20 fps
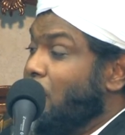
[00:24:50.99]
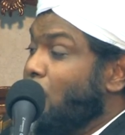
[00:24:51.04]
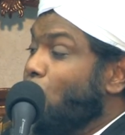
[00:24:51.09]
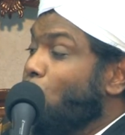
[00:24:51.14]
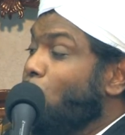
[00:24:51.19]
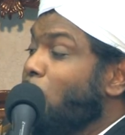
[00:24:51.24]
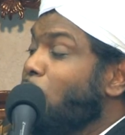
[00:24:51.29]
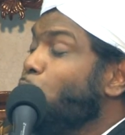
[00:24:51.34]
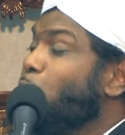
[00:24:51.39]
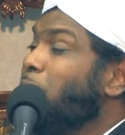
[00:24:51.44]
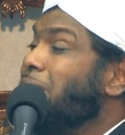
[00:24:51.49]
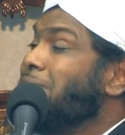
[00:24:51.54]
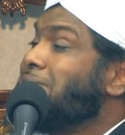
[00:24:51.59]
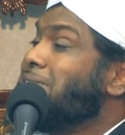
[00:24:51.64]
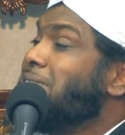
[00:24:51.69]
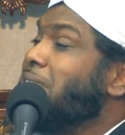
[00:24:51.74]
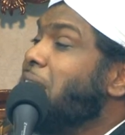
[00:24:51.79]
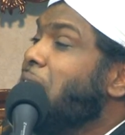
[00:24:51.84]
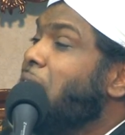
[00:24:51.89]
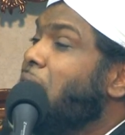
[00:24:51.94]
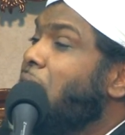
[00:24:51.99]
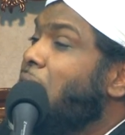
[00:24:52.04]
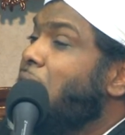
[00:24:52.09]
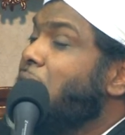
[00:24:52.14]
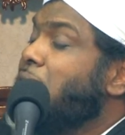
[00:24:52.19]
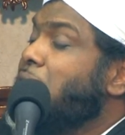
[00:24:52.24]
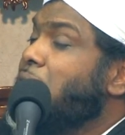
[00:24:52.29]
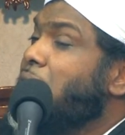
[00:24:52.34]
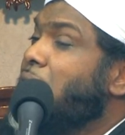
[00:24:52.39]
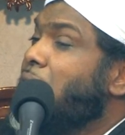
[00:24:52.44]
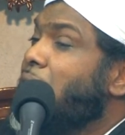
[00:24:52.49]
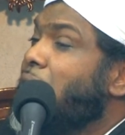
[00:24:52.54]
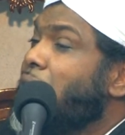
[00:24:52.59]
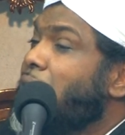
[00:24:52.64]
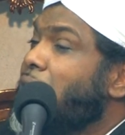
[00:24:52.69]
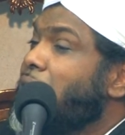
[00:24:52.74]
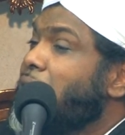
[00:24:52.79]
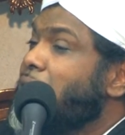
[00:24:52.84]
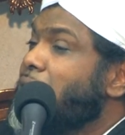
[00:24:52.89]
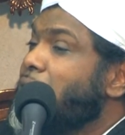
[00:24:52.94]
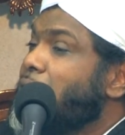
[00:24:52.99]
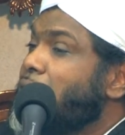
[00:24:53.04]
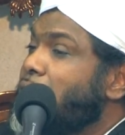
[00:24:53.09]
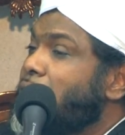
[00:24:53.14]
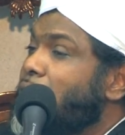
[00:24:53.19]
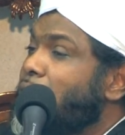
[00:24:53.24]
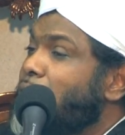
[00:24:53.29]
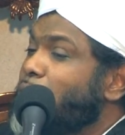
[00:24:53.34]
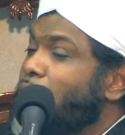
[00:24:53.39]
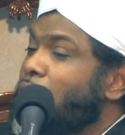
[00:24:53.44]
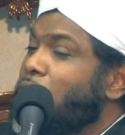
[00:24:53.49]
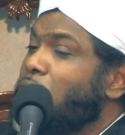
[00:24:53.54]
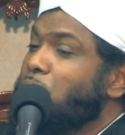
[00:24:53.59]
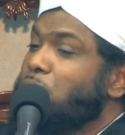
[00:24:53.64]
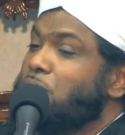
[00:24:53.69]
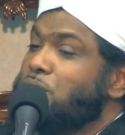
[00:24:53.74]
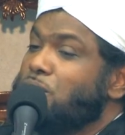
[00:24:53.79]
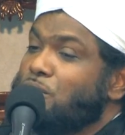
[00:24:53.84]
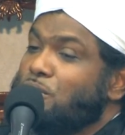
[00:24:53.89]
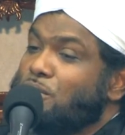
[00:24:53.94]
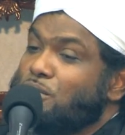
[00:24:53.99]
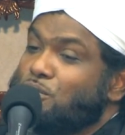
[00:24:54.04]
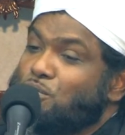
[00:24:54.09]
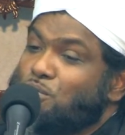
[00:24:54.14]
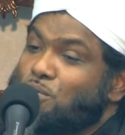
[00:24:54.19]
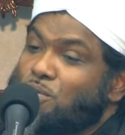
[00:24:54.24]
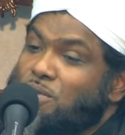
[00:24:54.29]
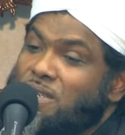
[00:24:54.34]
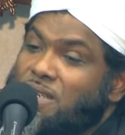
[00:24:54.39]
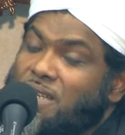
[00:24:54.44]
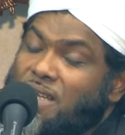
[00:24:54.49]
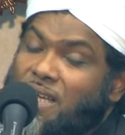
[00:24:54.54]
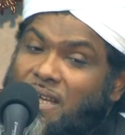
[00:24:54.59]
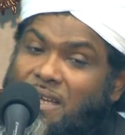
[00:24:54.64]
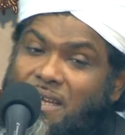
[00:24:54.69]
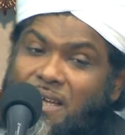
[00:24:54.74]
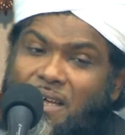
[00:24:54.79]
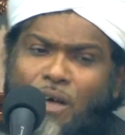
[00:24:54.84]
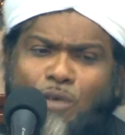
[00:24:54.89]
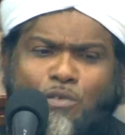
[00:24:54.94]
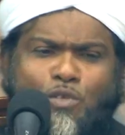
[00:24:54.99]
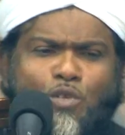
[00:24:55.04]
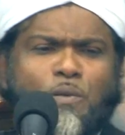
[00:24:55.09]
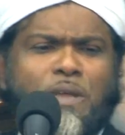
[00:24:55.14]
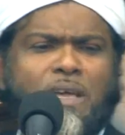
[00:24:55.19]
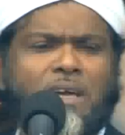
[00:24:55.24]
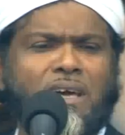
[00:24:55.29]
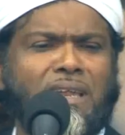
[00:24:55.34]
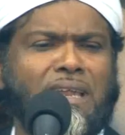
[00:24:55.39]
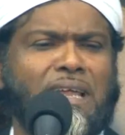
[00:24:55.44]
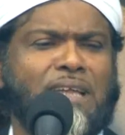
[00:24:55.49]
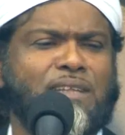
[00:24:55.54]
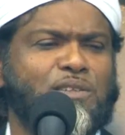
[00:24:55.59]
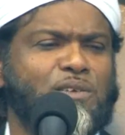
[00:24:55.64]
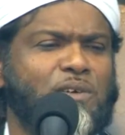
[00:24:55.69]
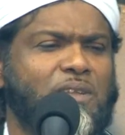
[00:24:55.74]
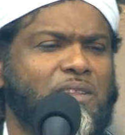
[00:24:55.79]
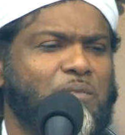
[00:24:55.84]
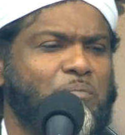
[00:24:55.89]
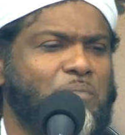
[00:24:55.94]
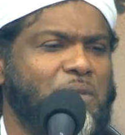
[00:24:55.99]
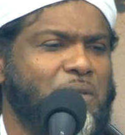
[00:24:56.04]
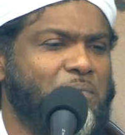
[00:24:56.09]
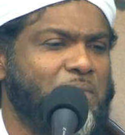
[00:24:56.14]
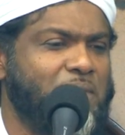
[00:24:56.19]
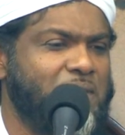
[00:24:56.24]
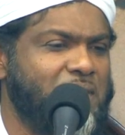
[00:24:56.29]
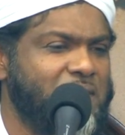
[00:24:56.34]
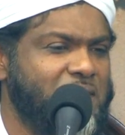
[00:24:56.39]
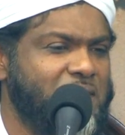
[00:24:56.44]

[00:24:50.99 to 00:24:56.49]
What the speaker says: When we say La ilaha illallah Muhammadur Rasulullah, how do we connect to other people?